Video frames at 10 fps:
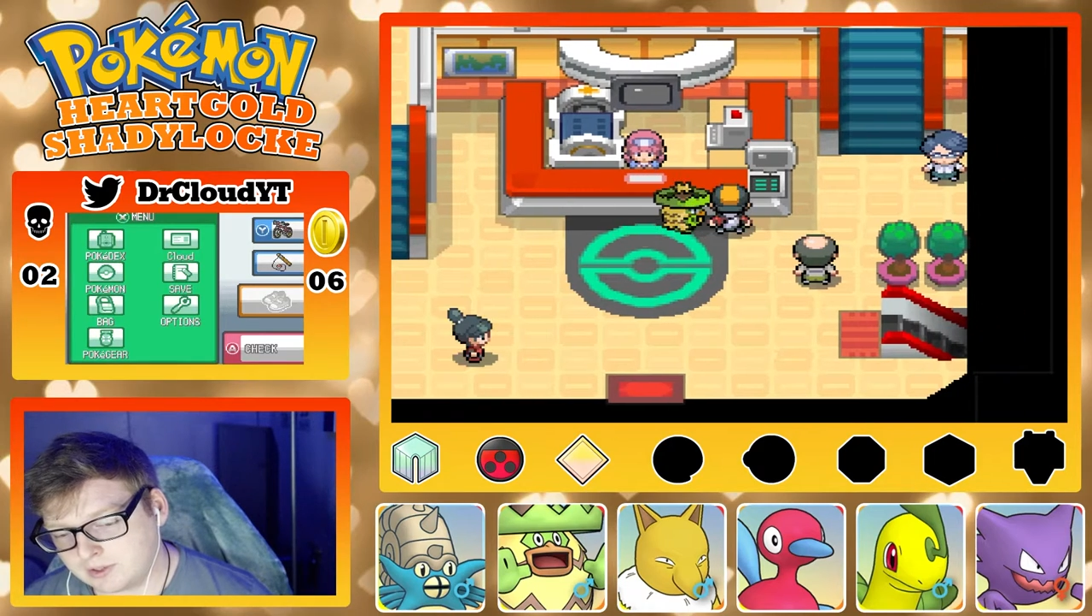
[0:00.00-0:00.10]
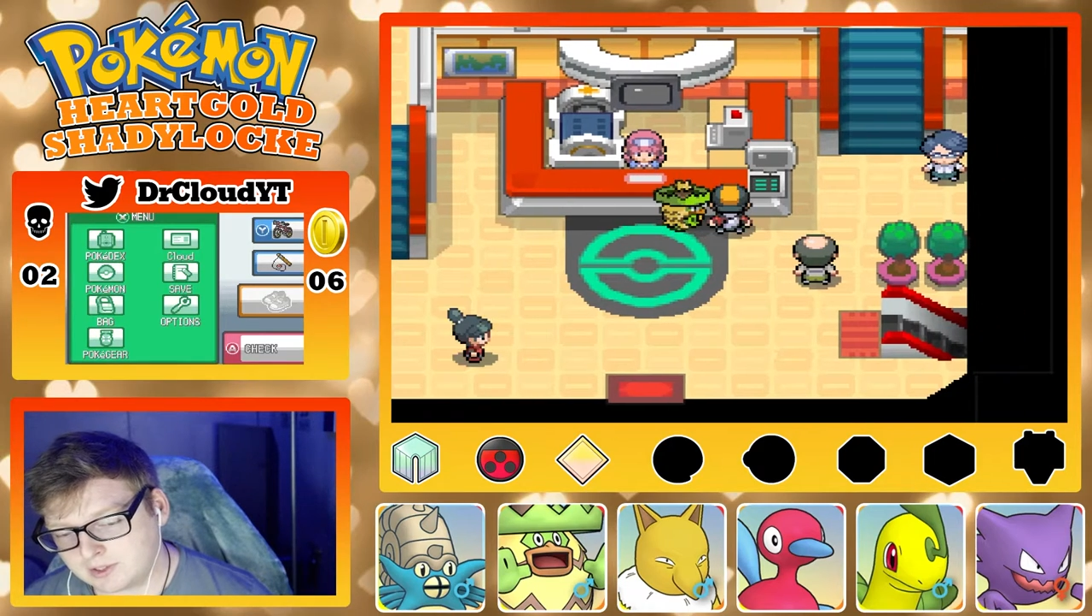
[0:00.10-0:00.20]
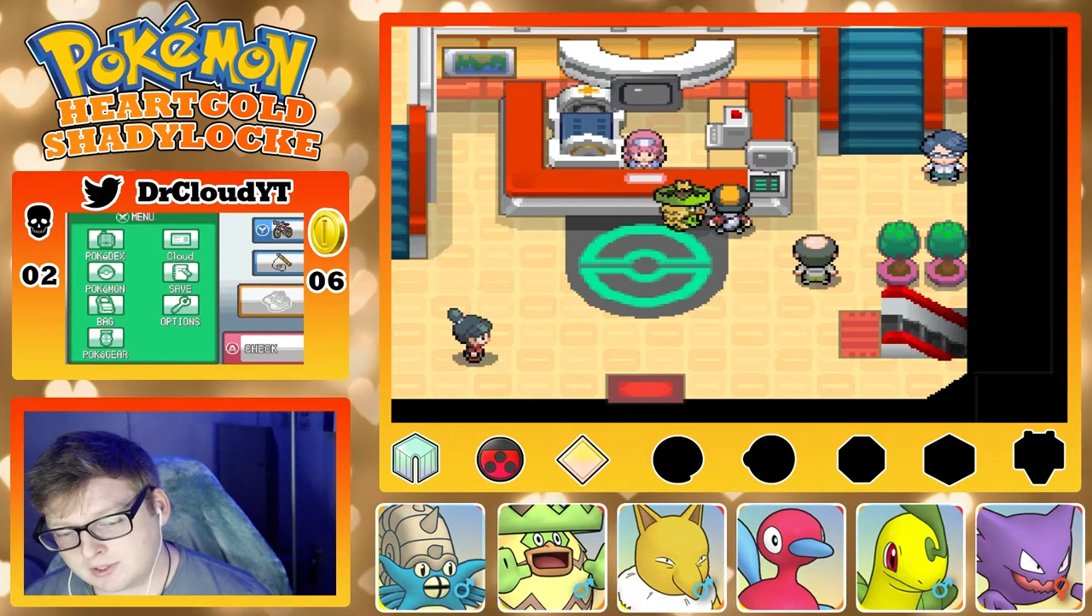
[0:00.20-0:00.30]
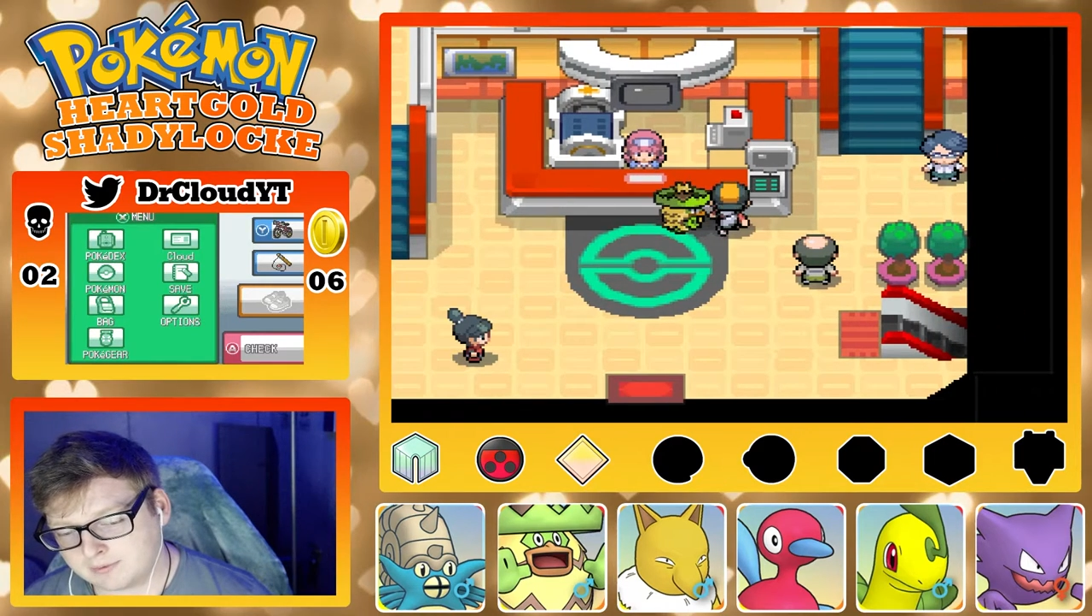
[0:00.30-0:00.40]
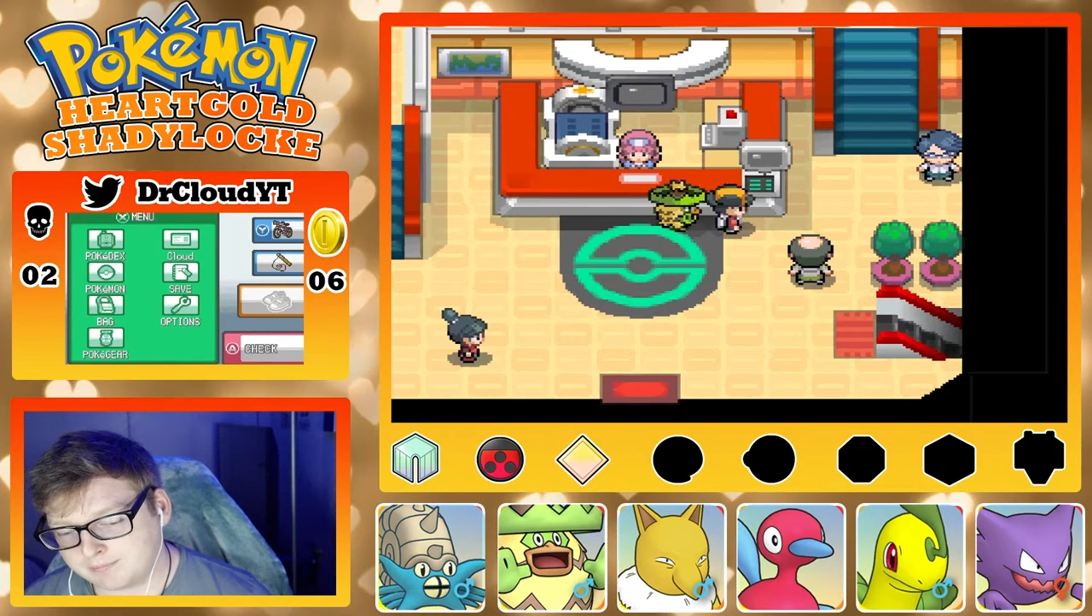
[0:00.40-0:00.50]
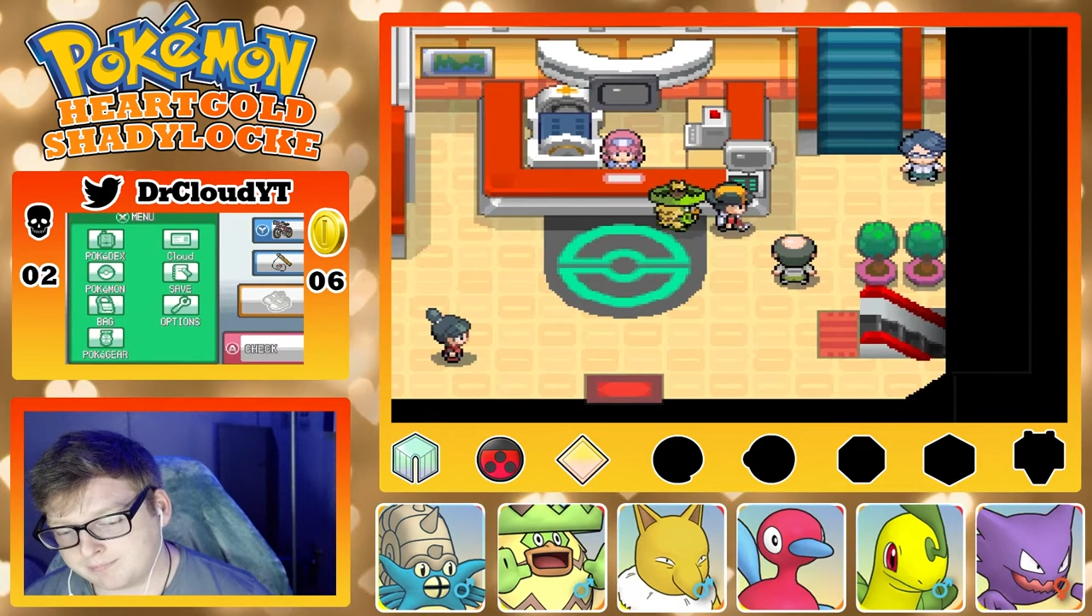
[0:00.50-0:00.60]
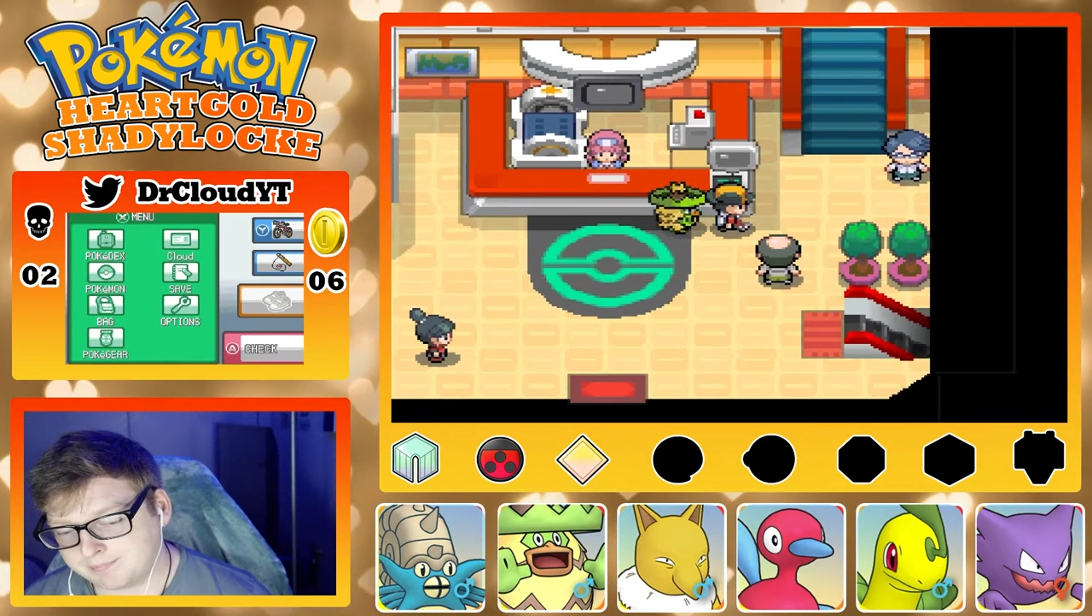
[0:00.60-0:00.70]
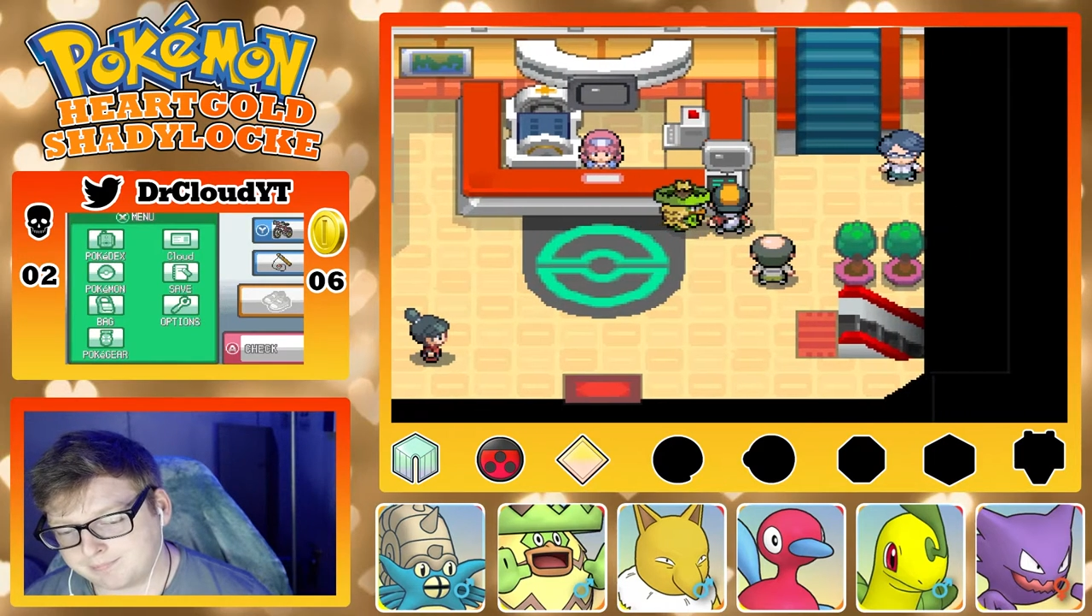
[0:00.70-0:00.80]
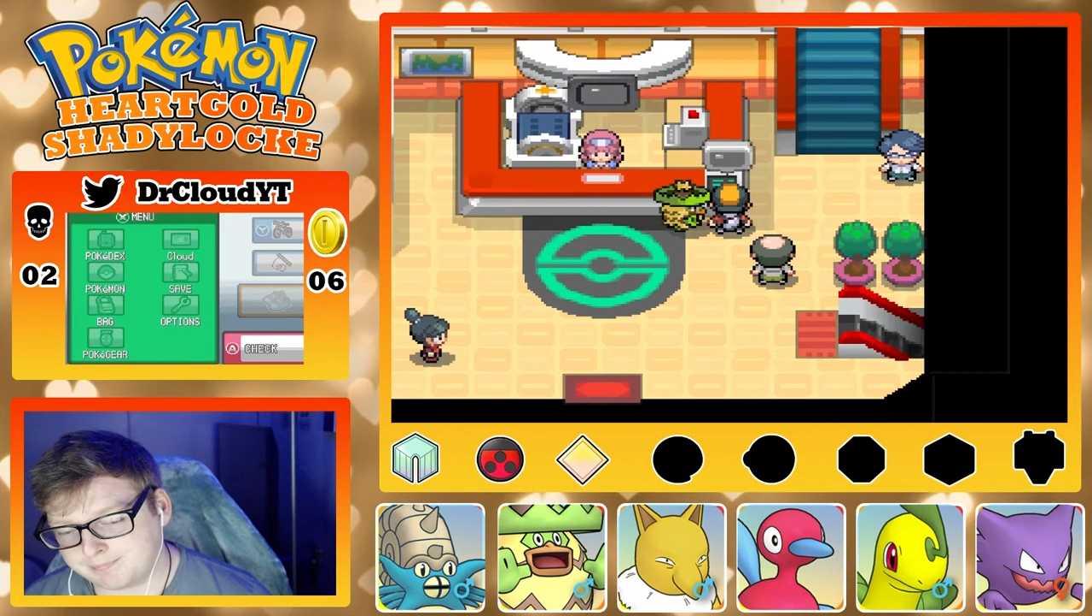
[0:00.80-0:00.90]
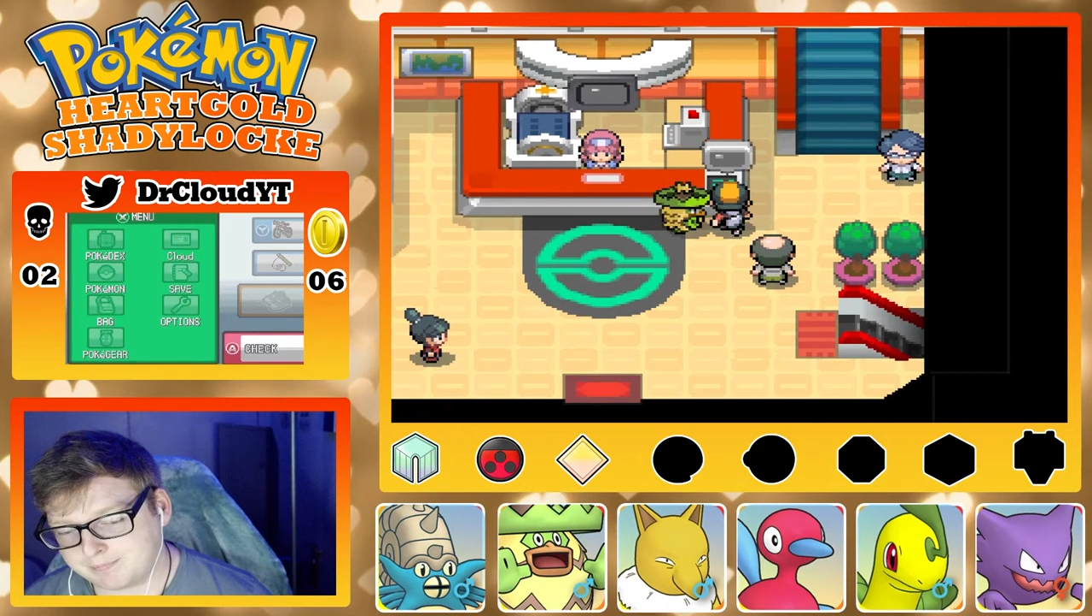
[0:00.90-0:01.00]
didn't.
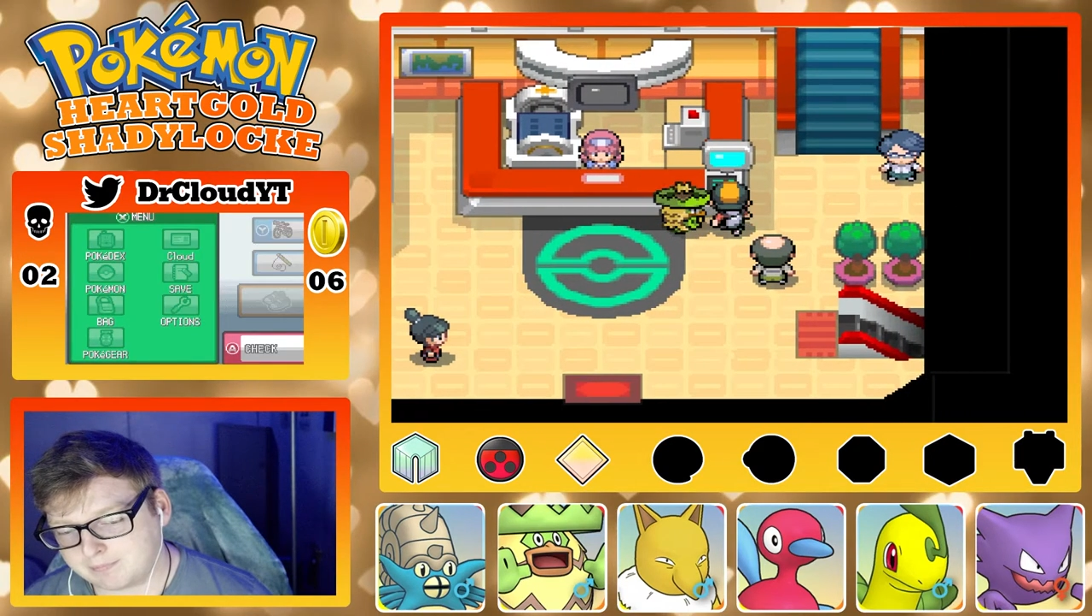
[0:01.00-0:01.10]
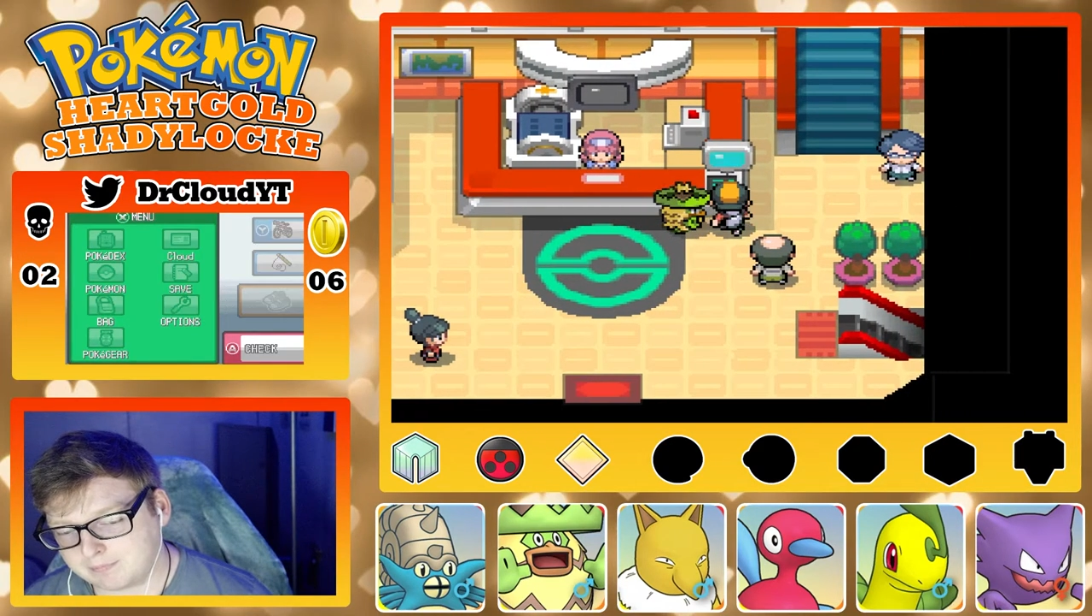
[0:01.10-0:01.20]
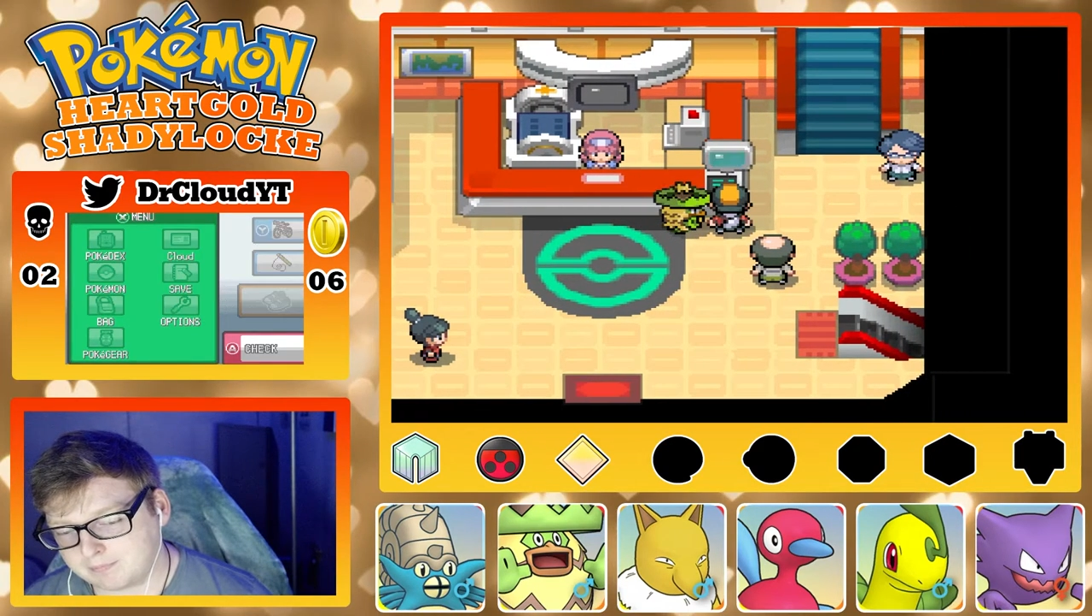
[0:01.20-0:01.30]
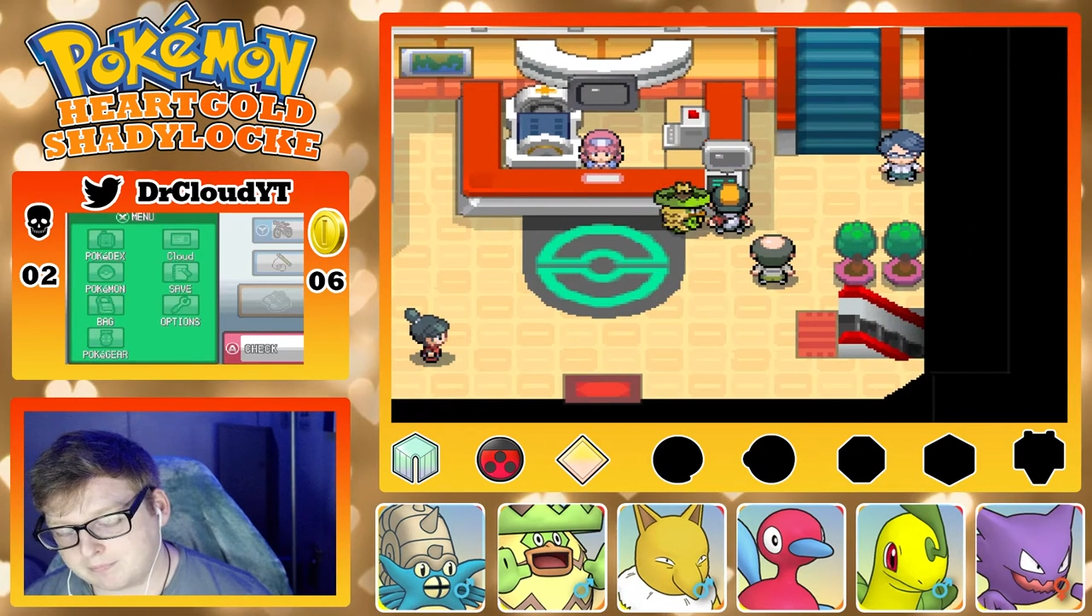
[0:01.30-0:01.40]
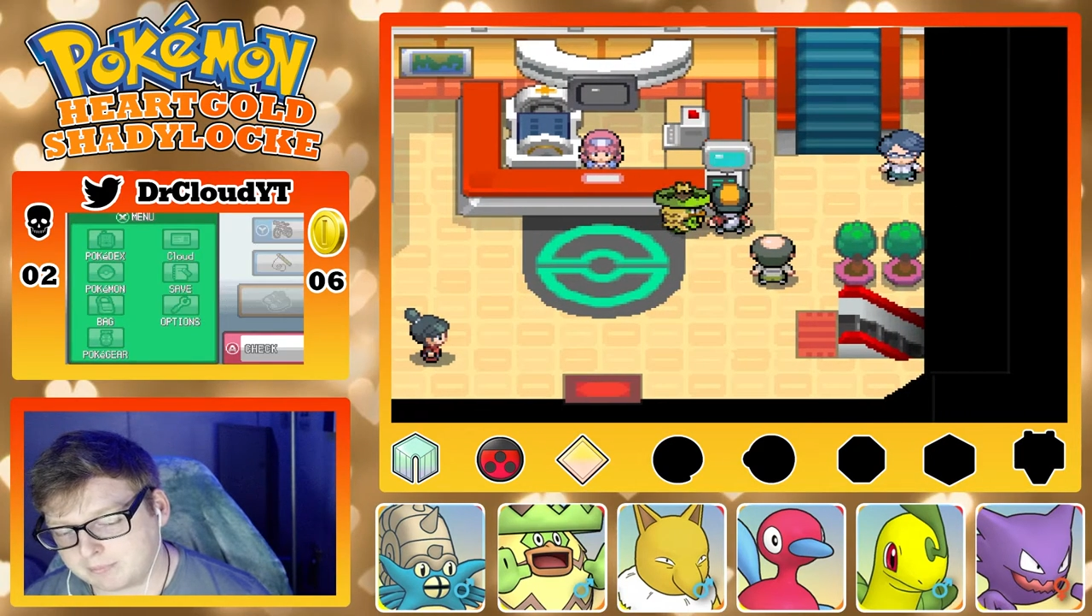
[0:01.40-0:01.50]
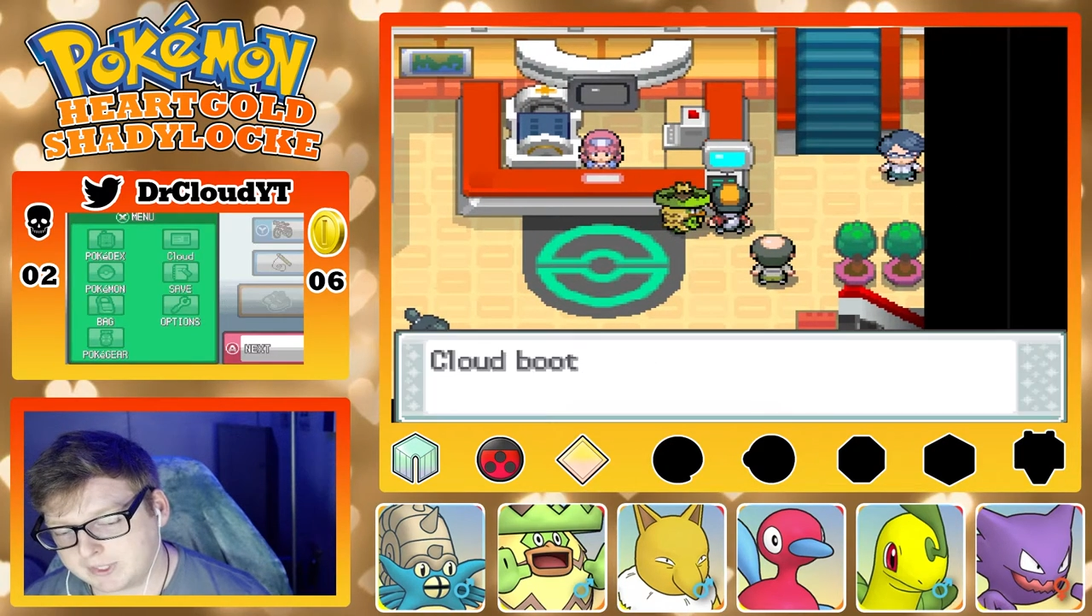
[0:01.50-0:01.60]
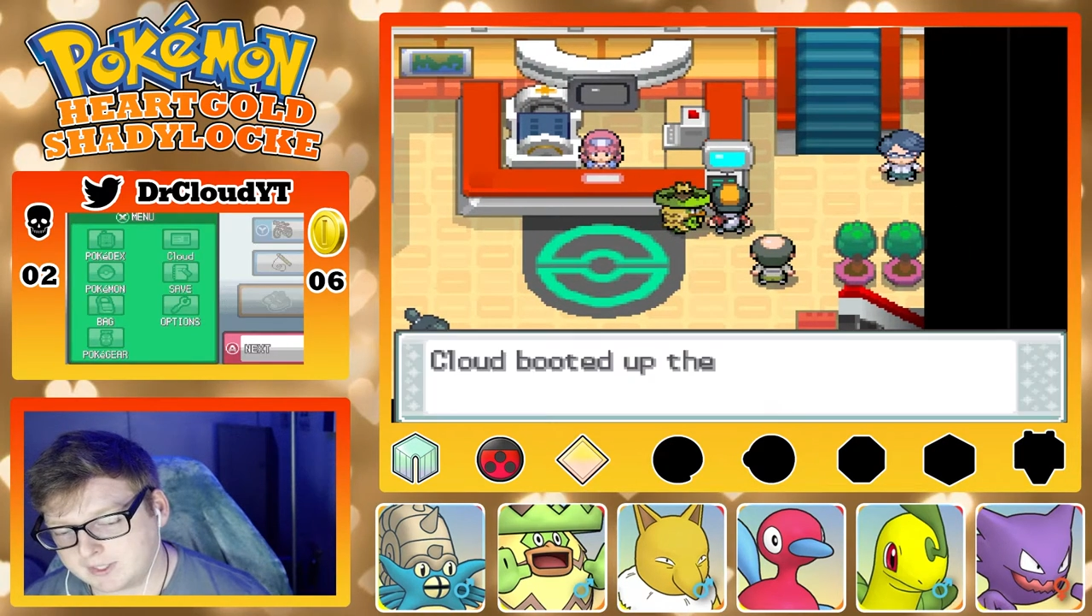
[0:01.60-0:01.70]
But